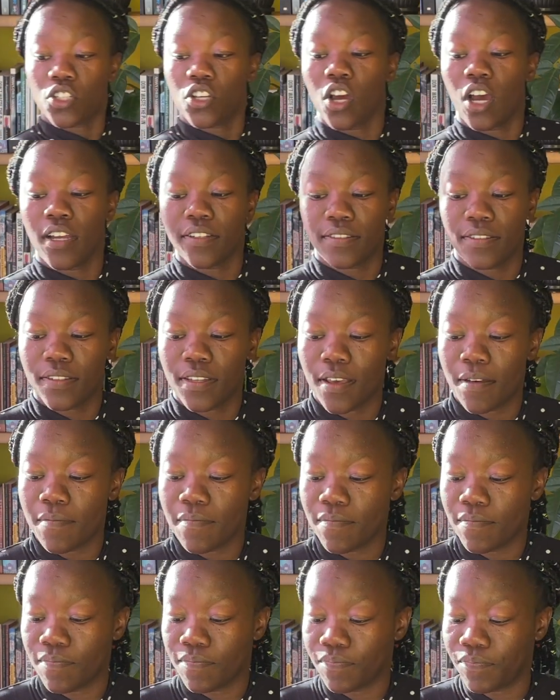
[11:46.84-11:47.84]
got
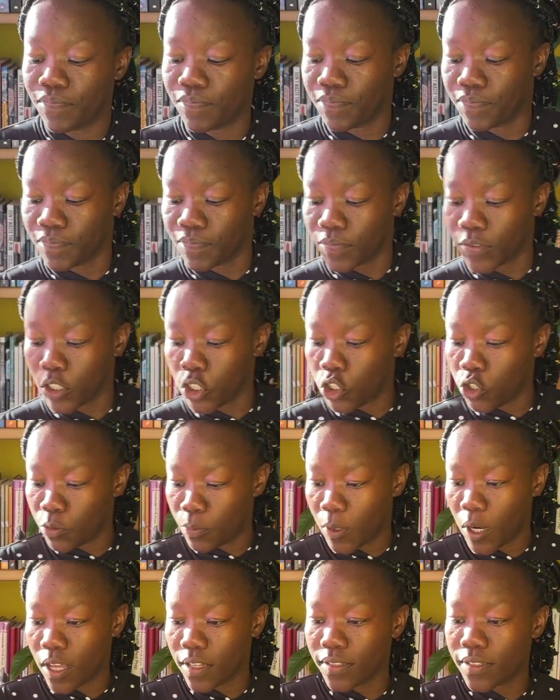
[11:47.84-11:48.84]
some cute
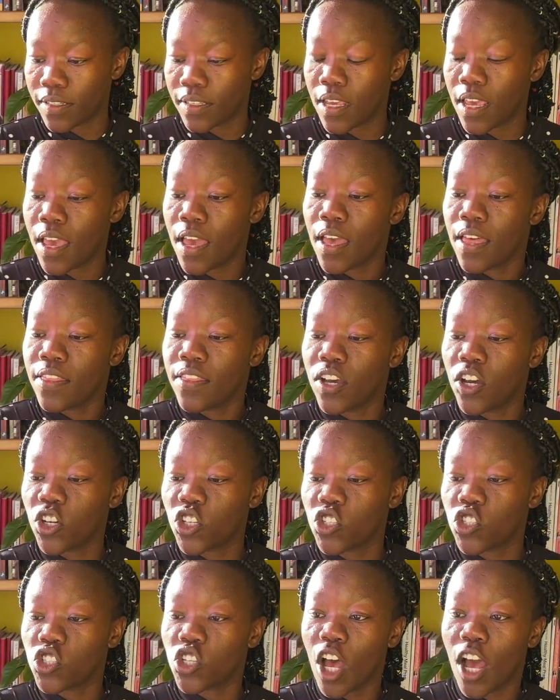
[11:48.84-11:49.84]
plants. The
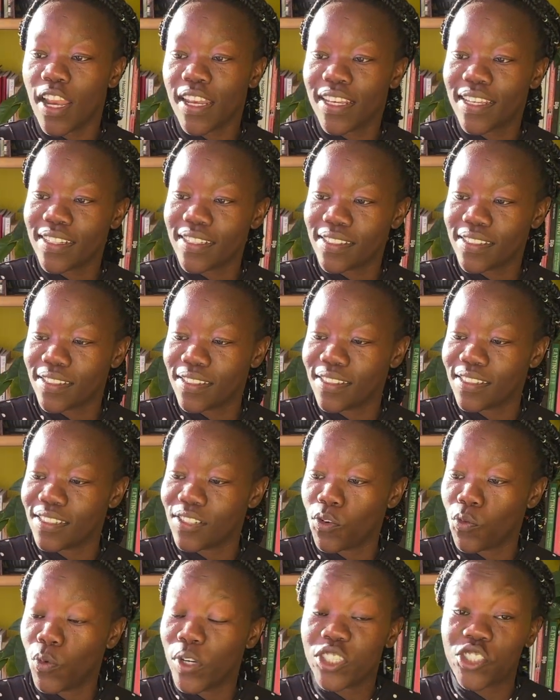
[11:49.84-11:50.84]
oxalis,
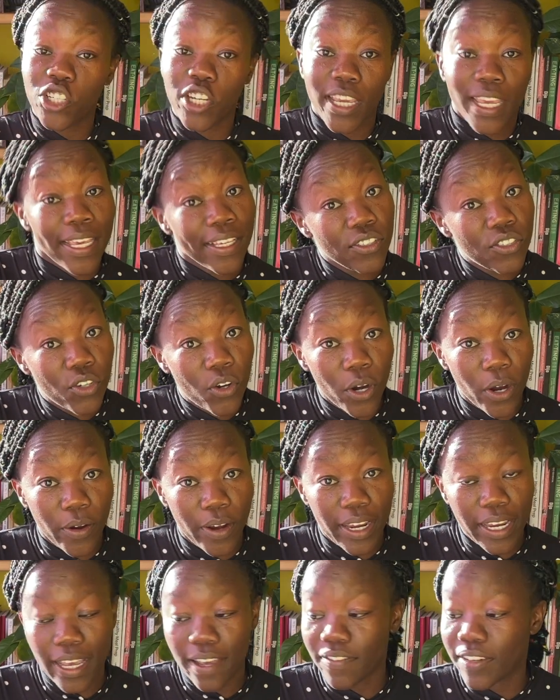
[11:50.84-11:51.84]
which is
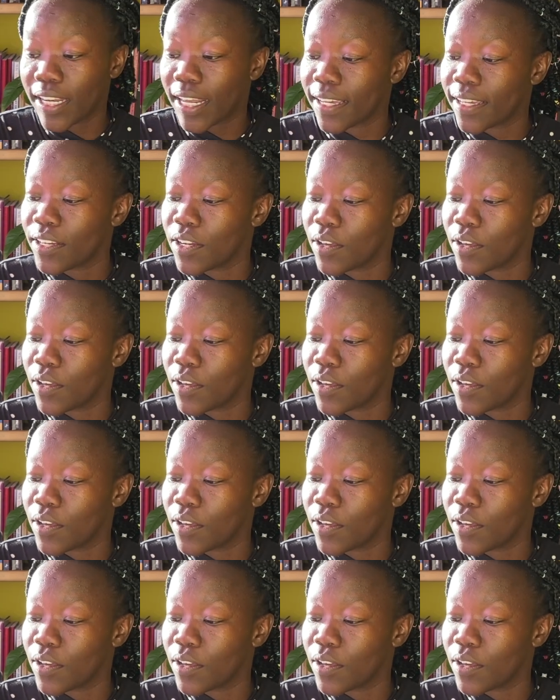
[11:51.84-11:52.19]
growing. I feel like